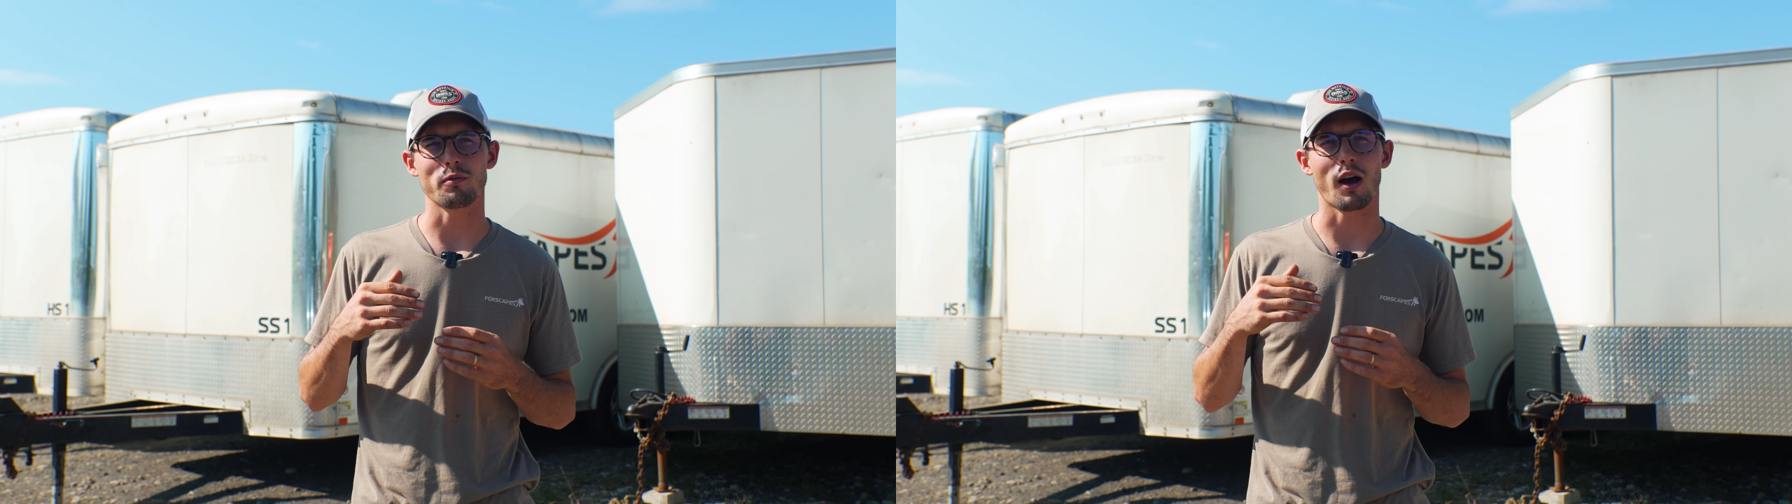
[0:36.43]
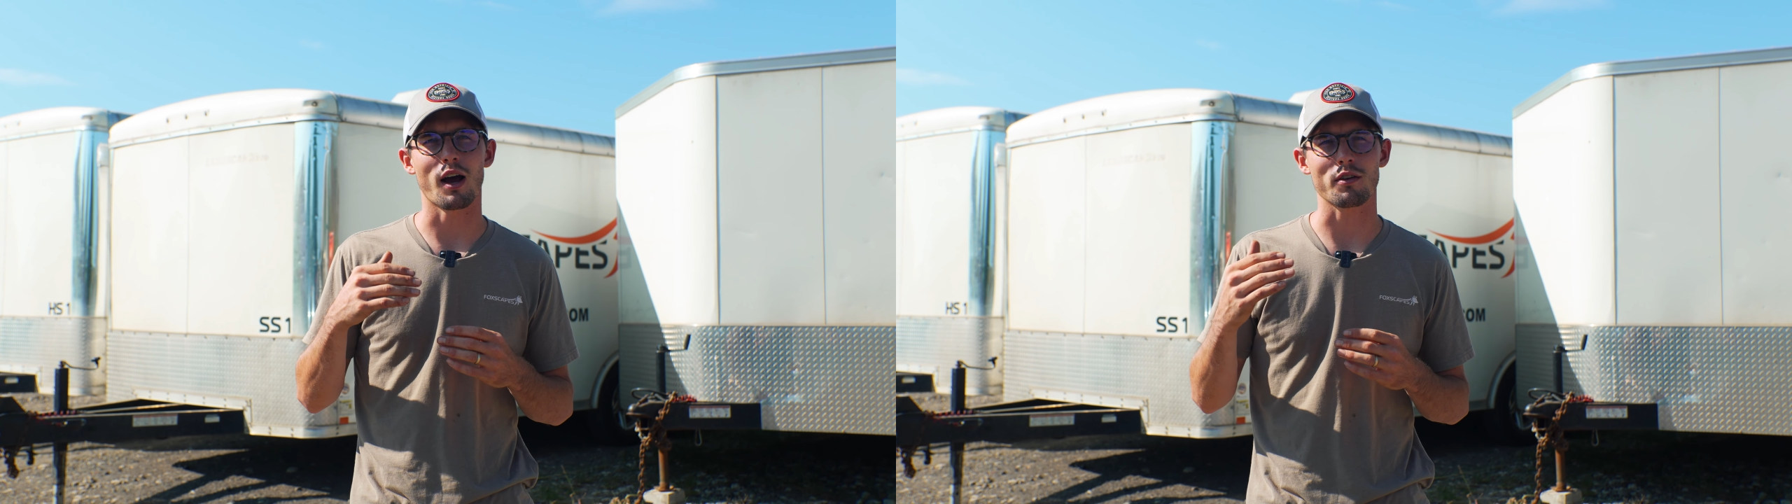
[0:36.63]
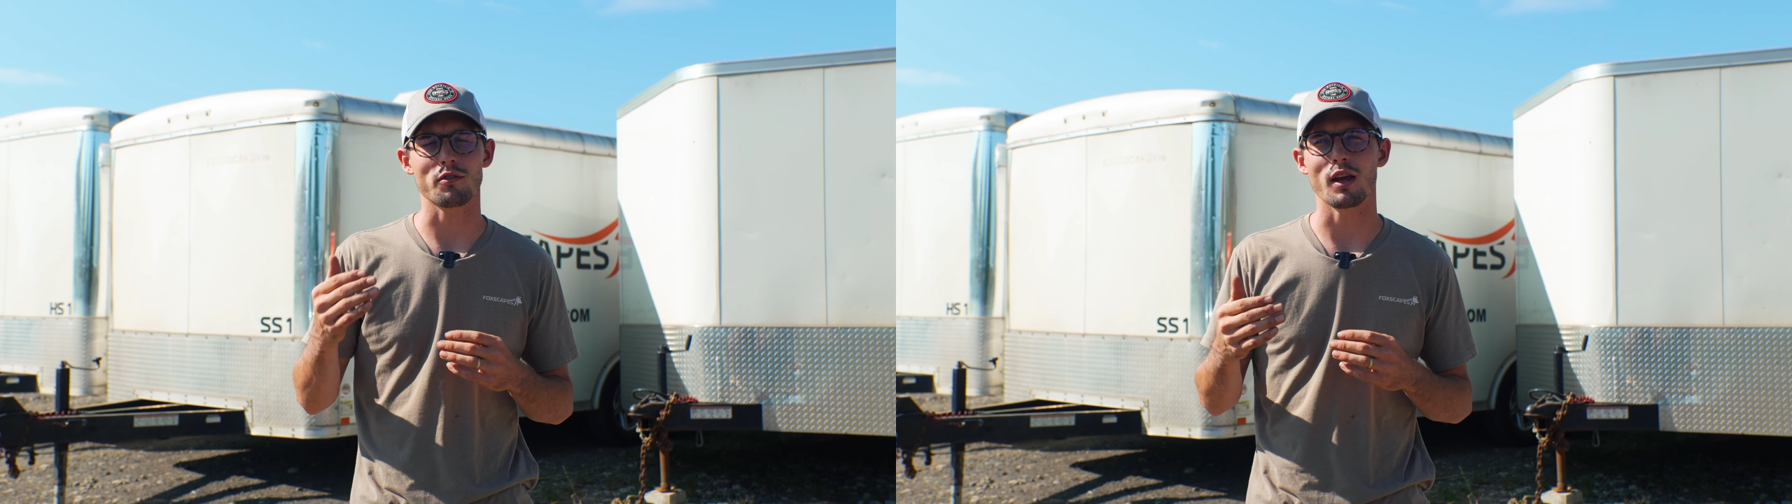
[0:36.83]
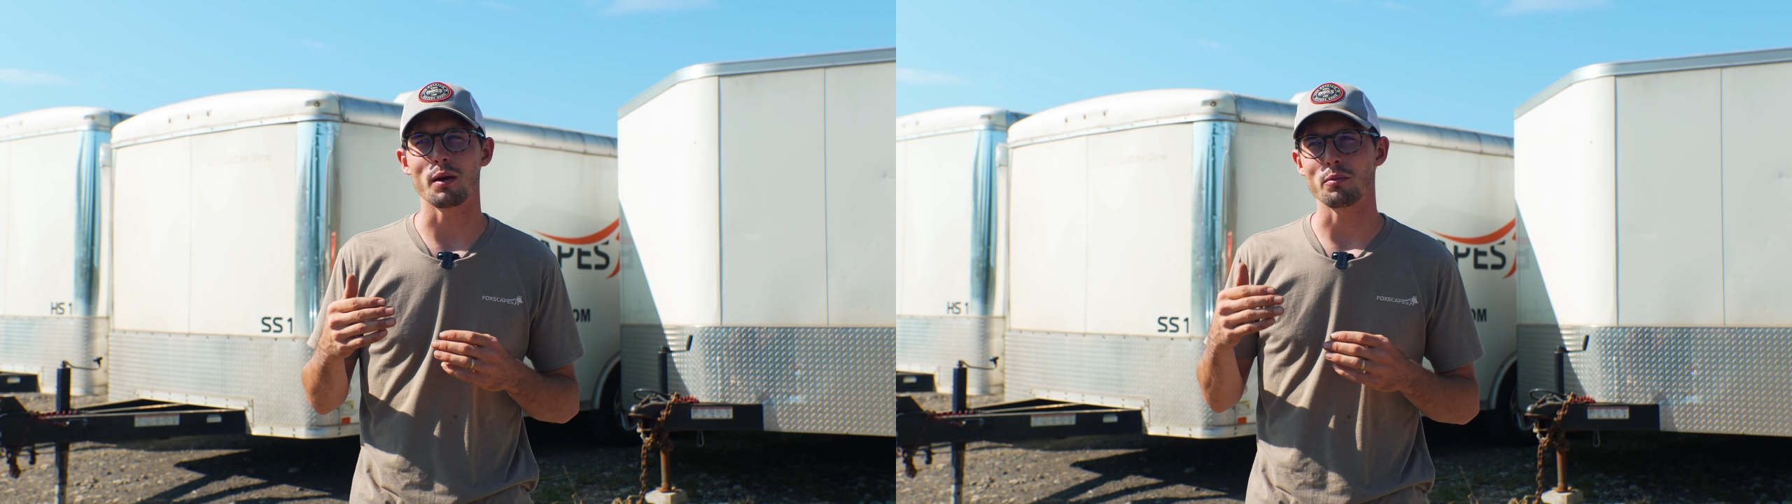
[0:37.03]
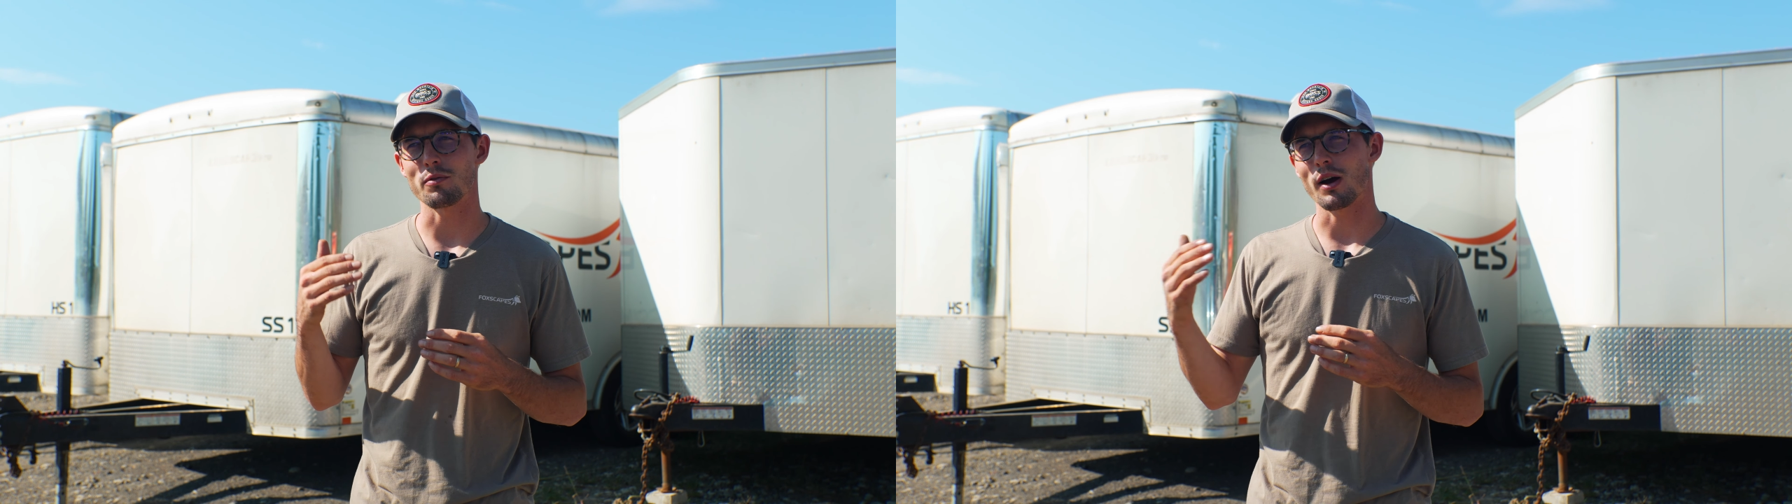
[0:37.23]

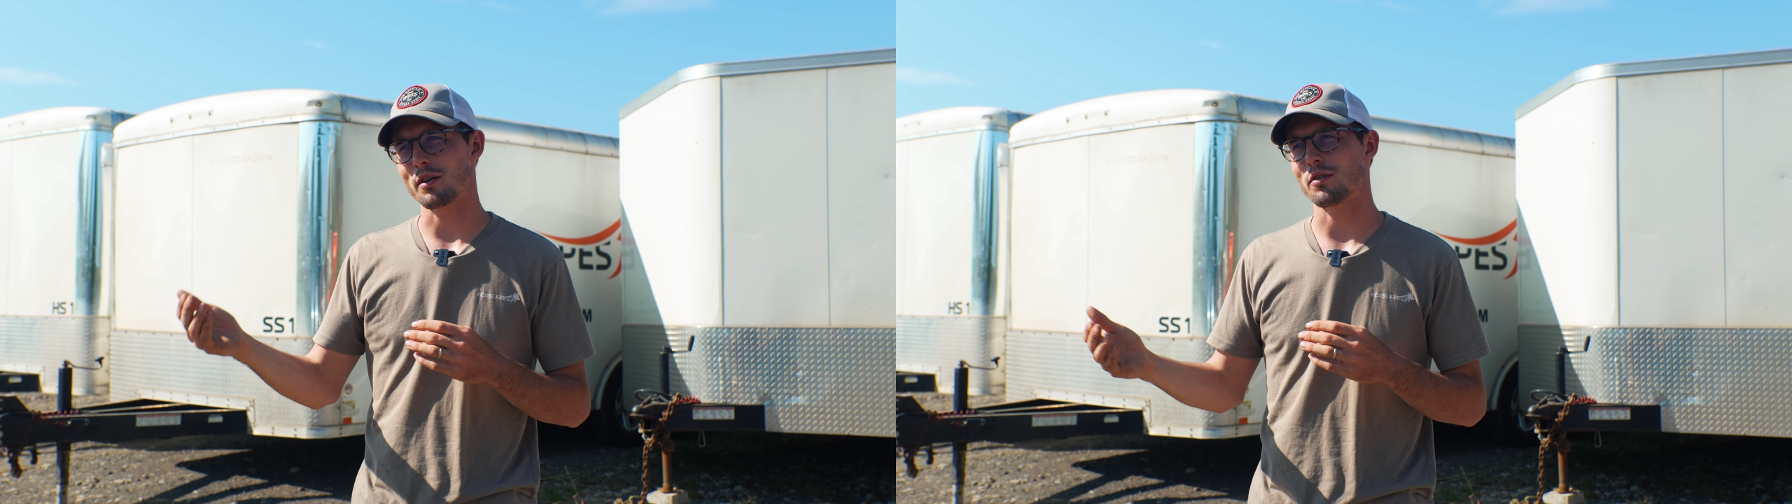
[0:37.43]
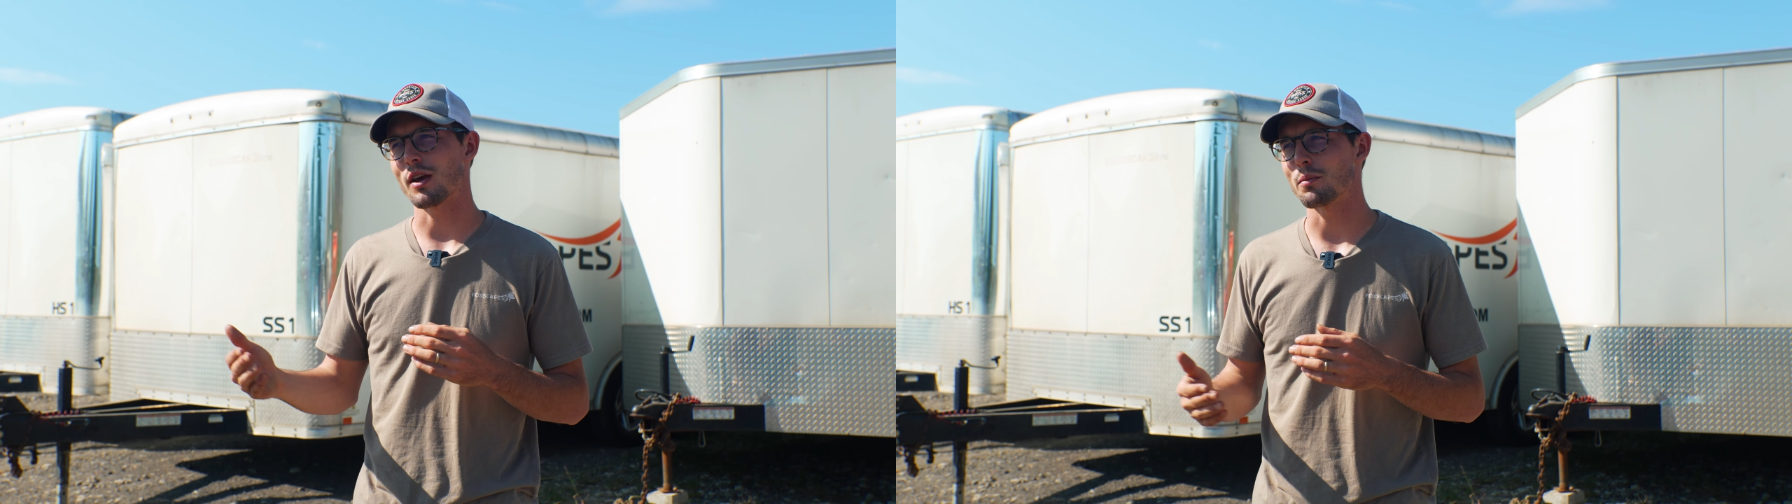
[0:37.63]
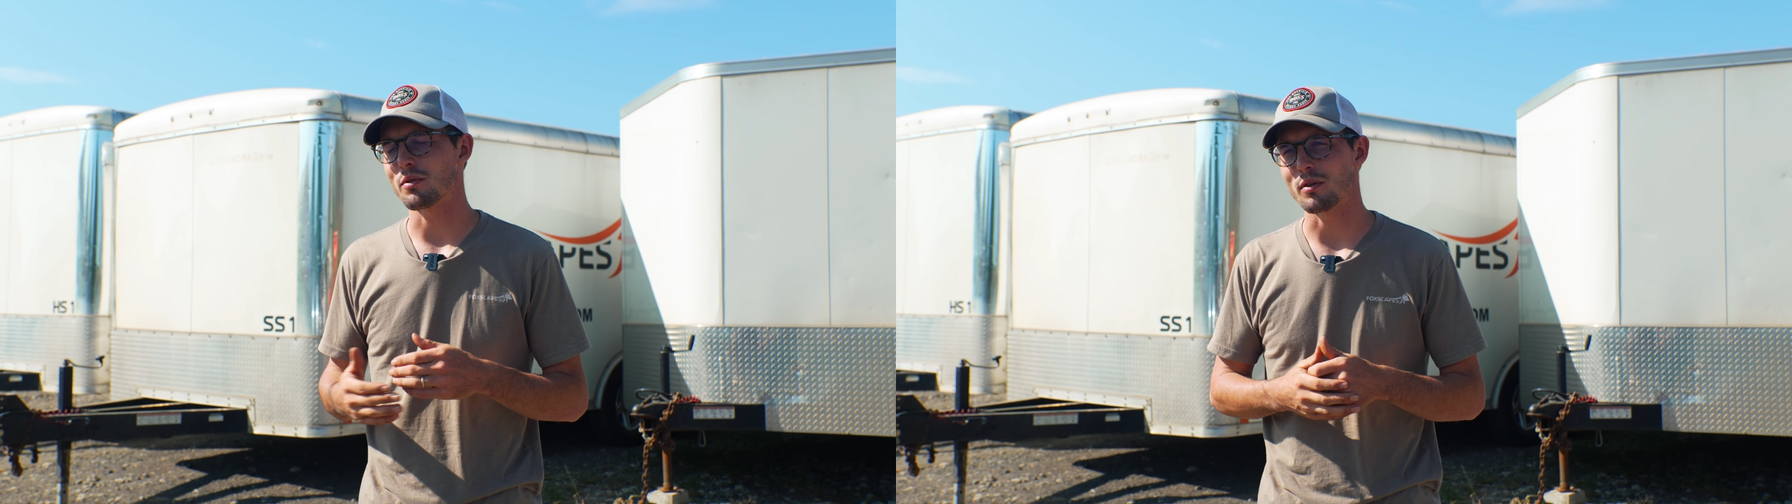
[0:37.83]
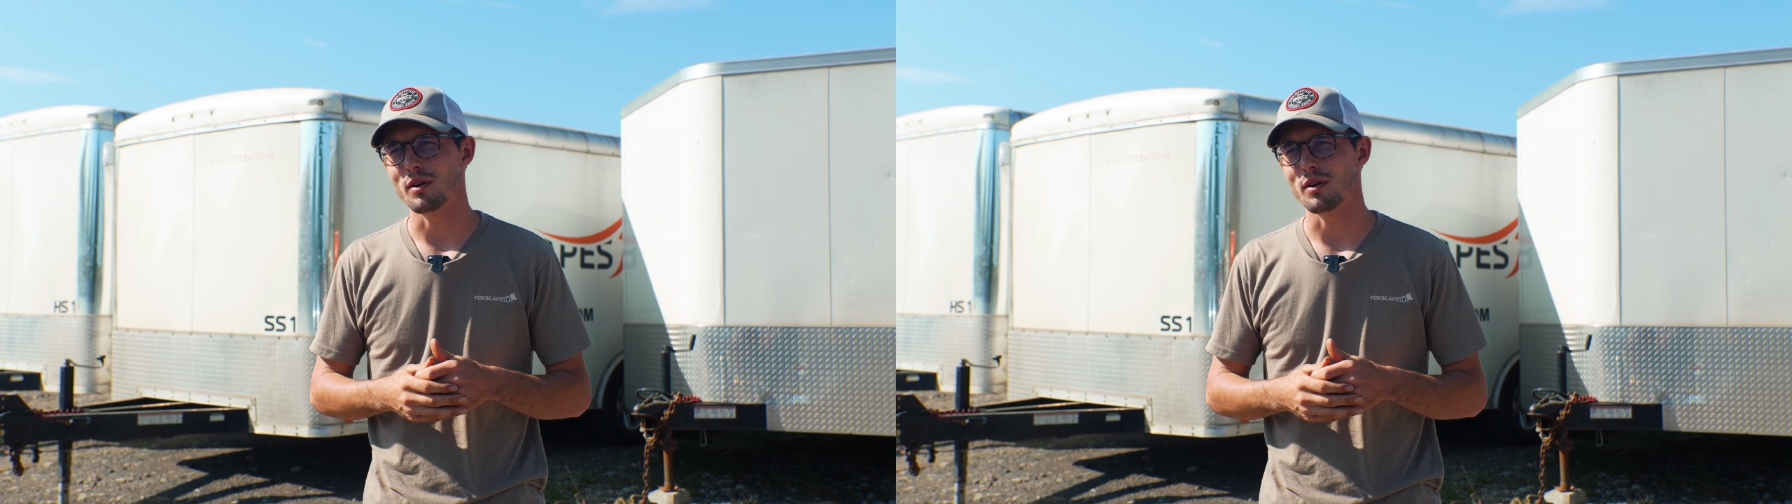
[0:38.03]
Foxscapes Foxscapes and